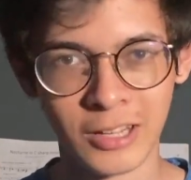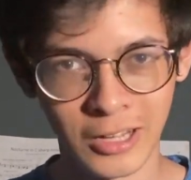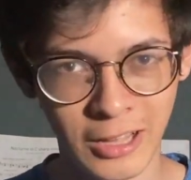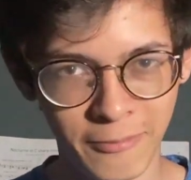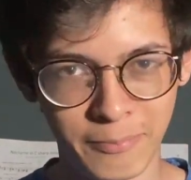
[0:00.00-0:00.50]

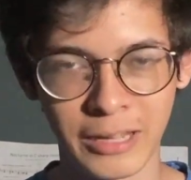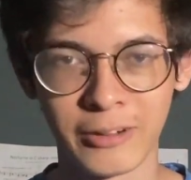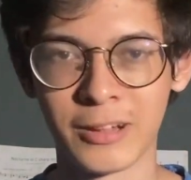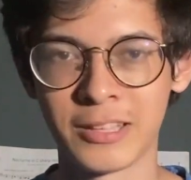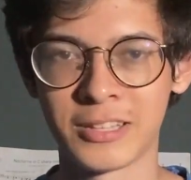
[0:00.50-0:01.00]
I'll have player
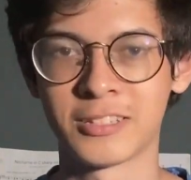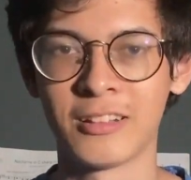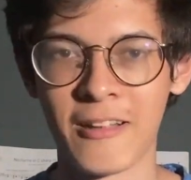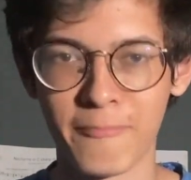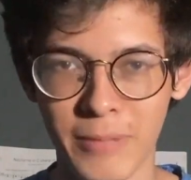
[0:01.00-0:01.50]
ratings, I'll
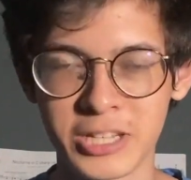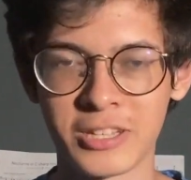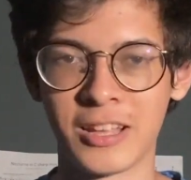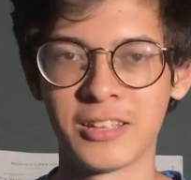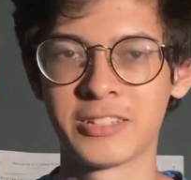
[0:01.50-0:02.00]
have match
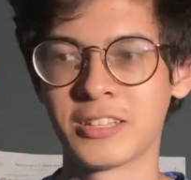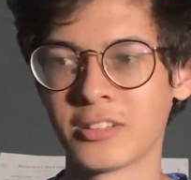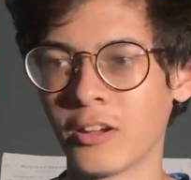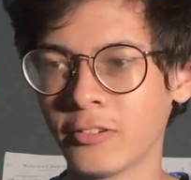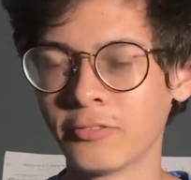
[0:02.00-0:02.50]
analysis
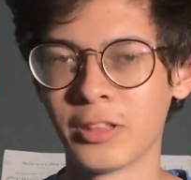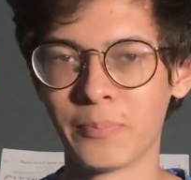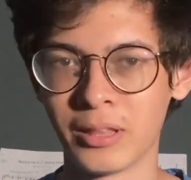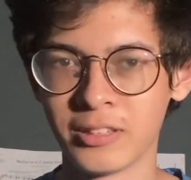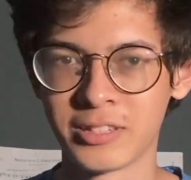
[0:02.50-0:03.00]
of the
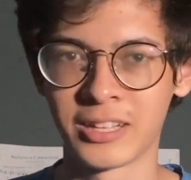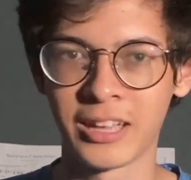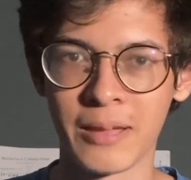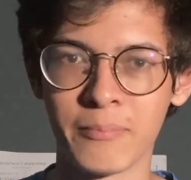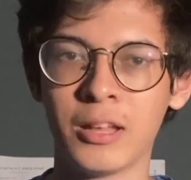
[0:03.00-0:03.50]
Pilsen
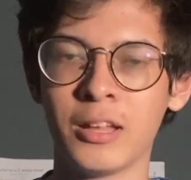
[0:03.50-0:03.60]
game.